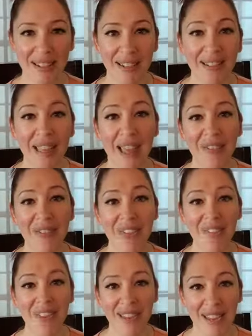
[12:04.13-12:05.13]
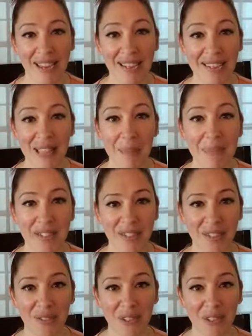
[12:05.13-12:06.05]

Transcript: life giving acceptance of